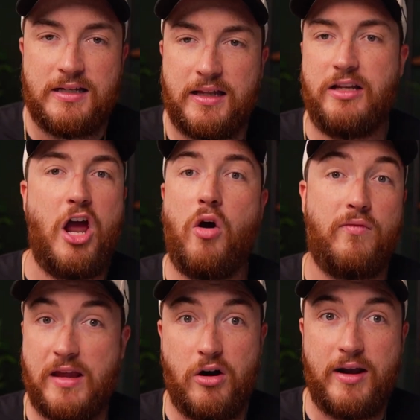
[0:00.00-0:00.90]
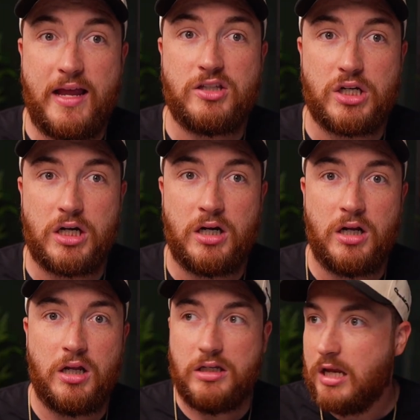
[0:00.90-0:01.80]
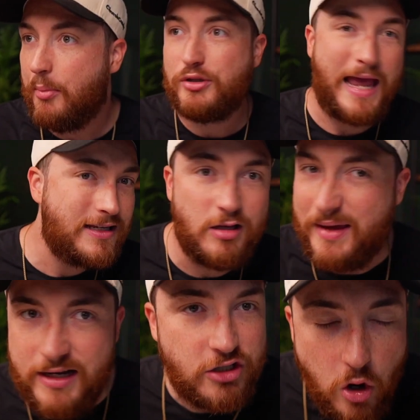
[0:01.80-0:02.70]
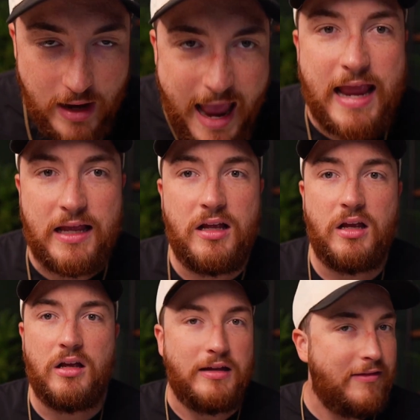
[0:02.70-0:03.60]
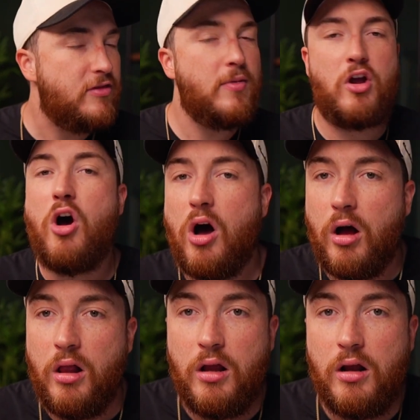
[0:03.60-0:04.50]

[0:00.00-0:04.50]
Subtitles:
Like, no, if they don't answer, double text them. It is okay. Give them a call.